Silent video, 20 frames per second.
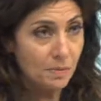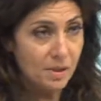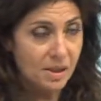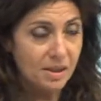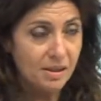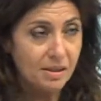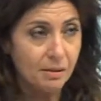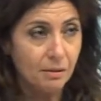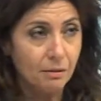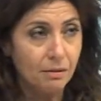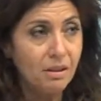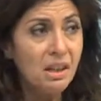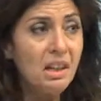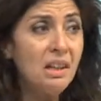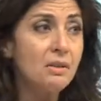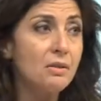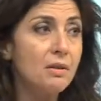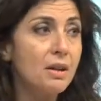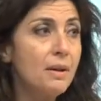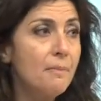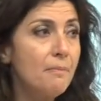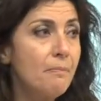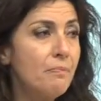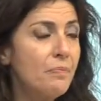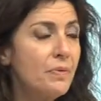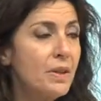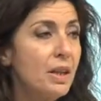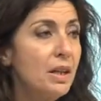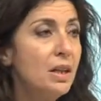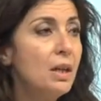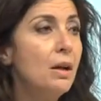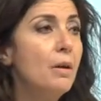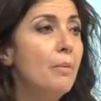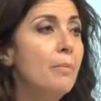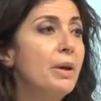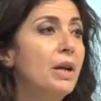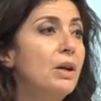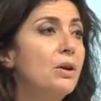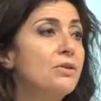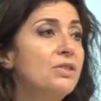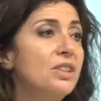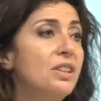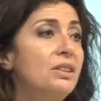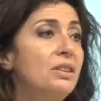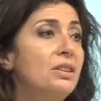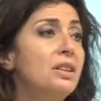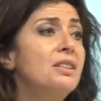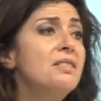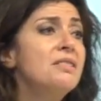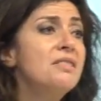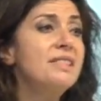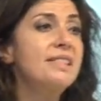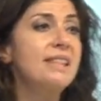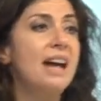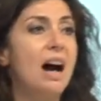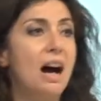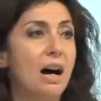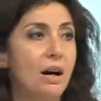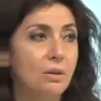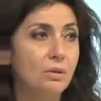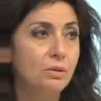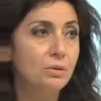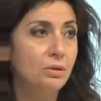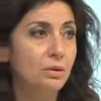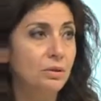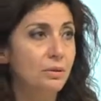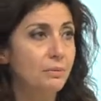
system theory because it turns out